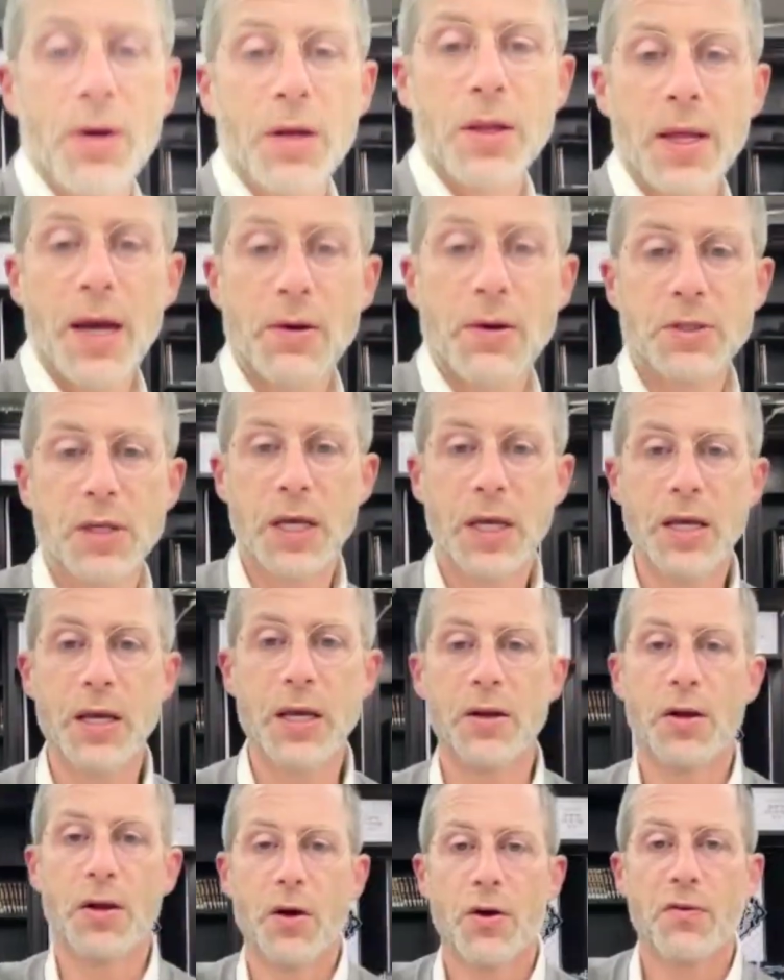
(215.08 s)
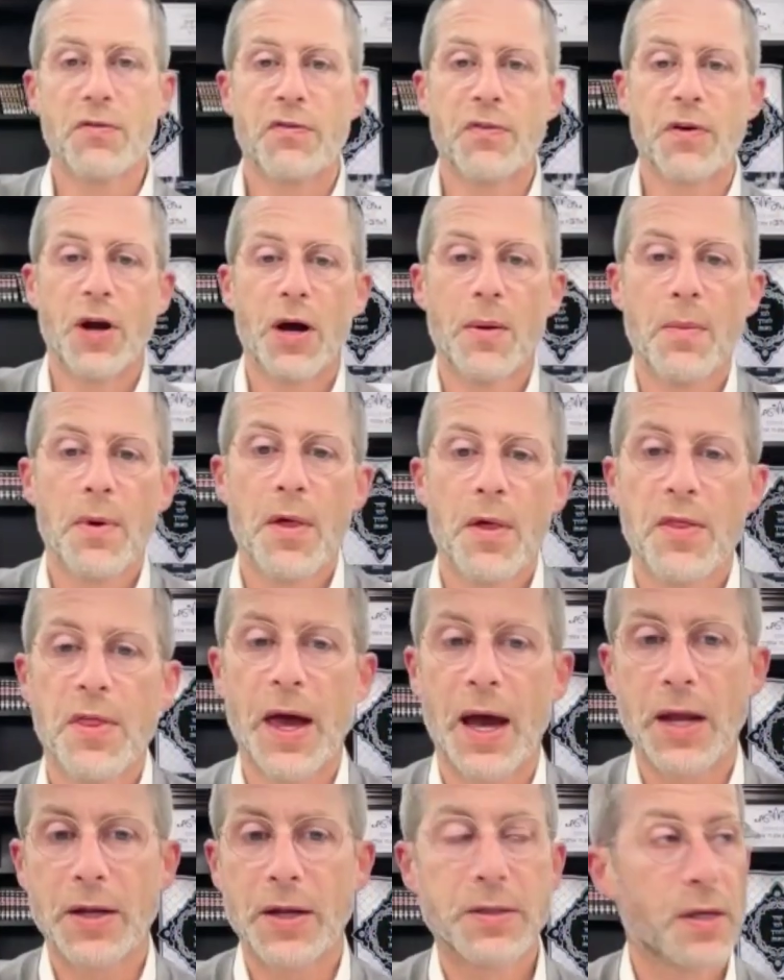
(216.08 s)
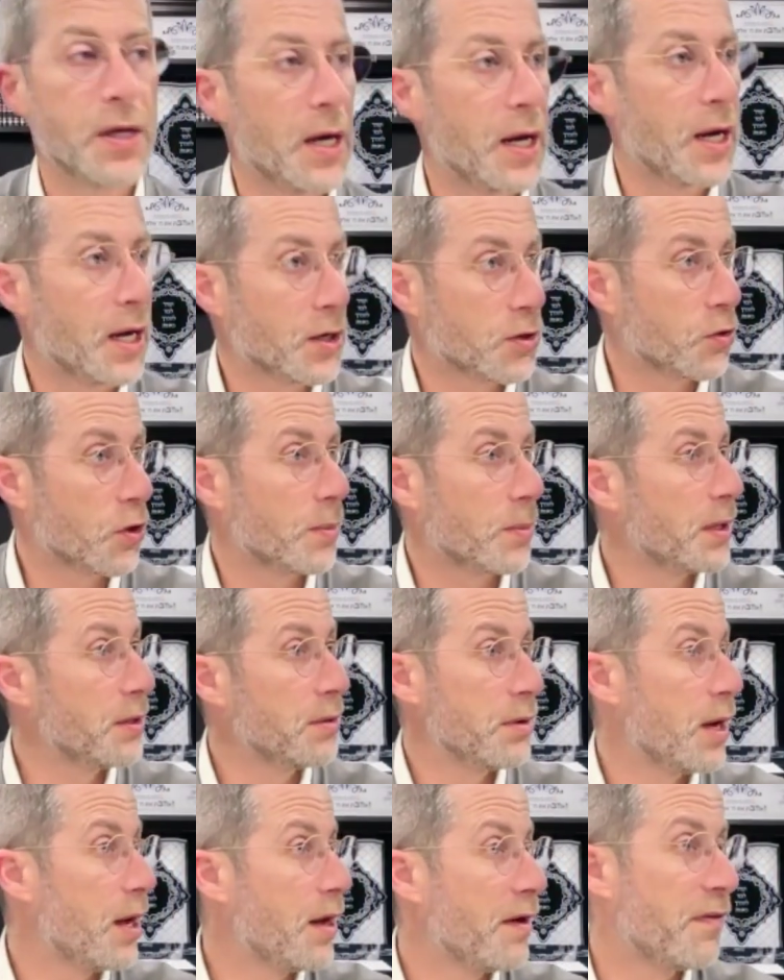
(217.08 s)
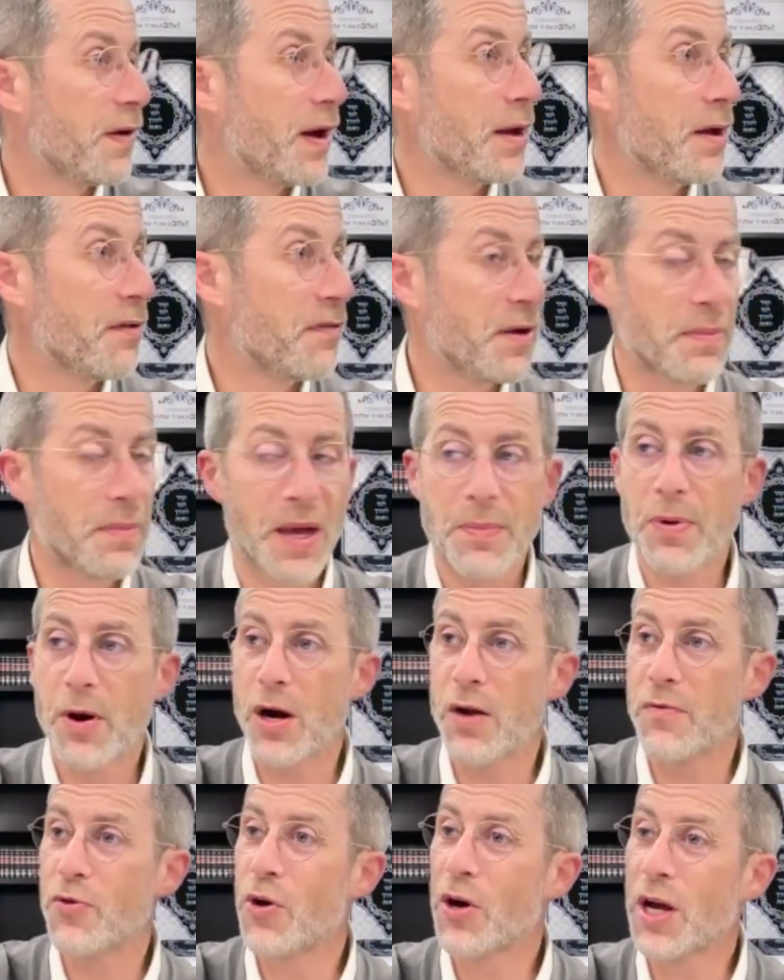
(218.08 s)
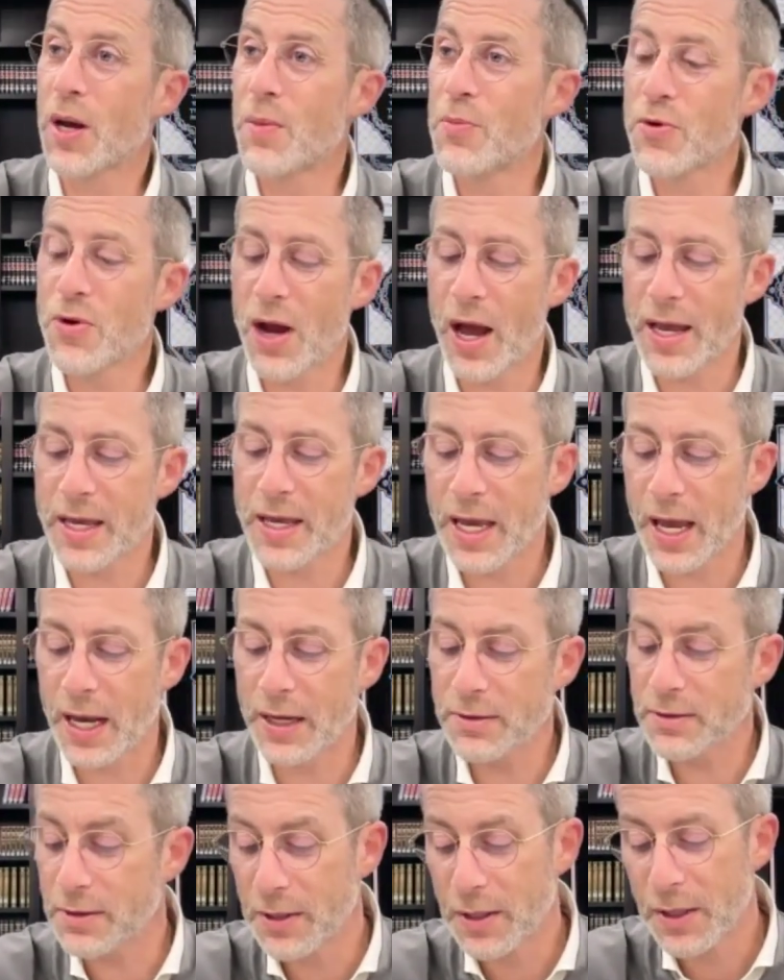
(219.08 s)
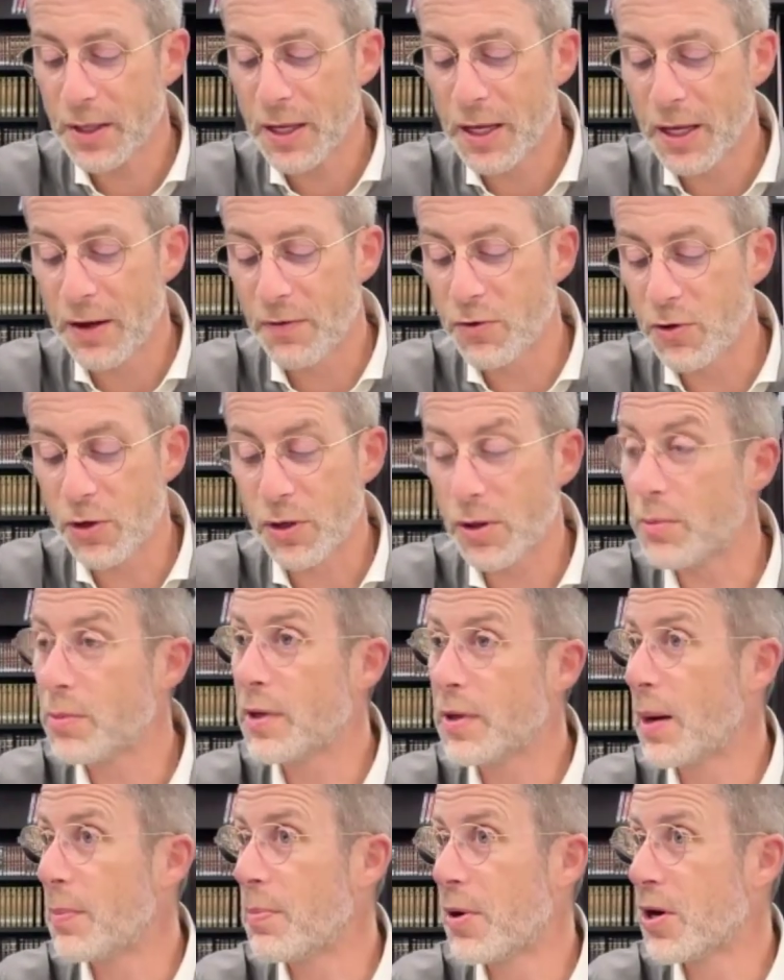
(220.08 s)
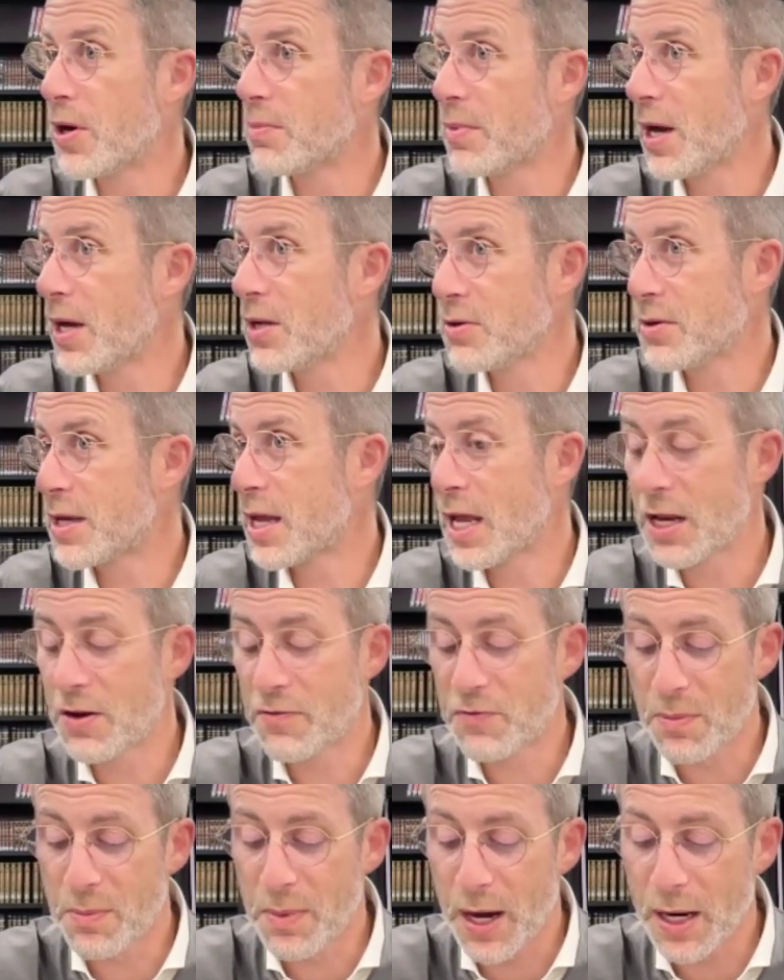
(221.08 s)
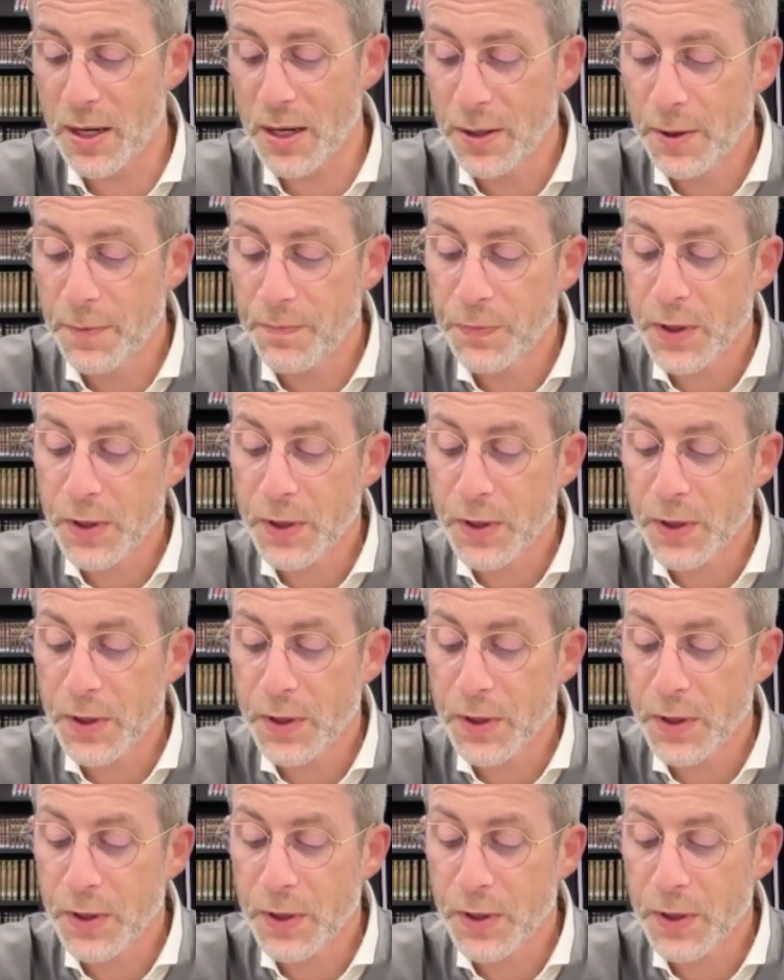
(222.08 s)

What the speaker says: are allowed to eat from that korban. If I'm not part of your chabura, I can't. If you're not part of mine, you can't eat from mine.